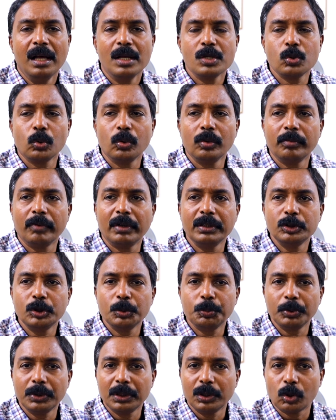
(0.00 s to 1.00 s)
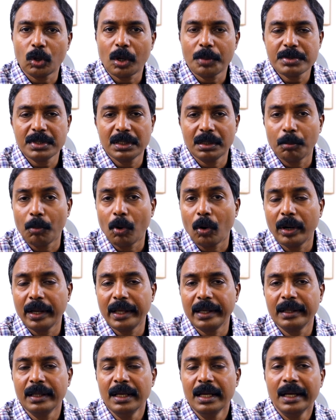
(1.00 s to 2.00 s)
So once you put a drops in the
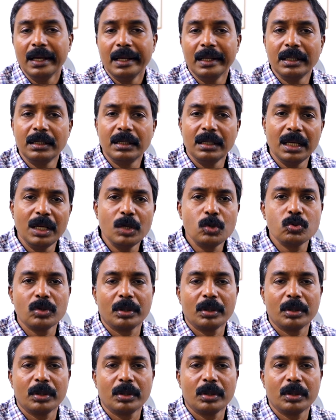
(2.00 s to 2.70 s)
morning, it need to